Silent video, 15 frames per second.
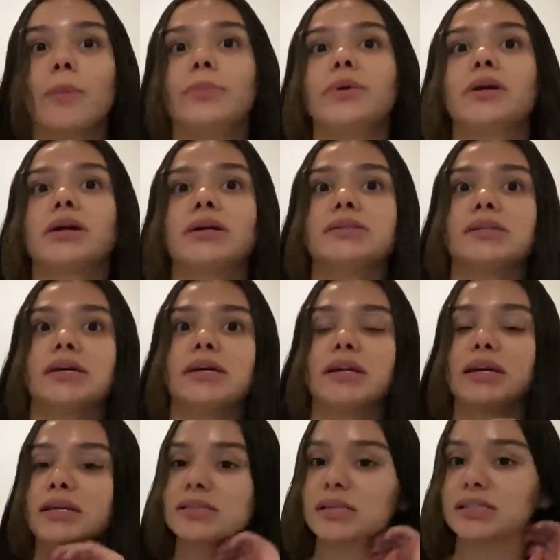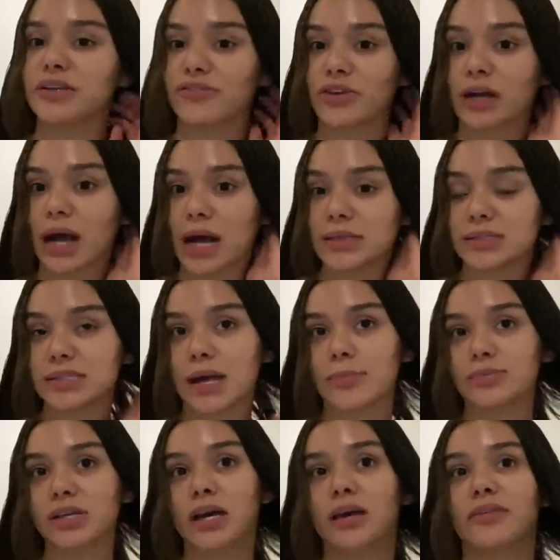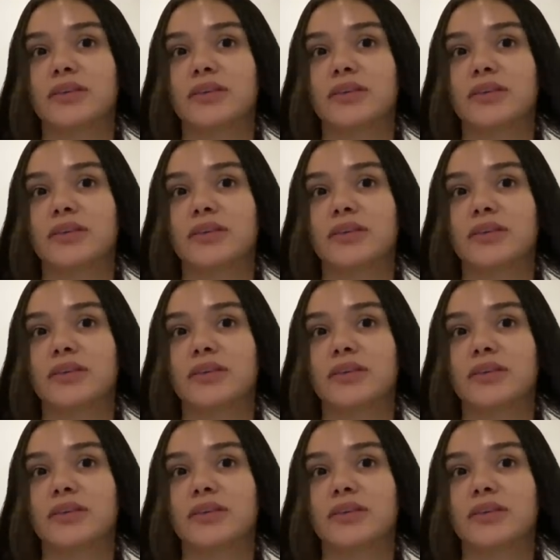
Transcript: because it is a different concept.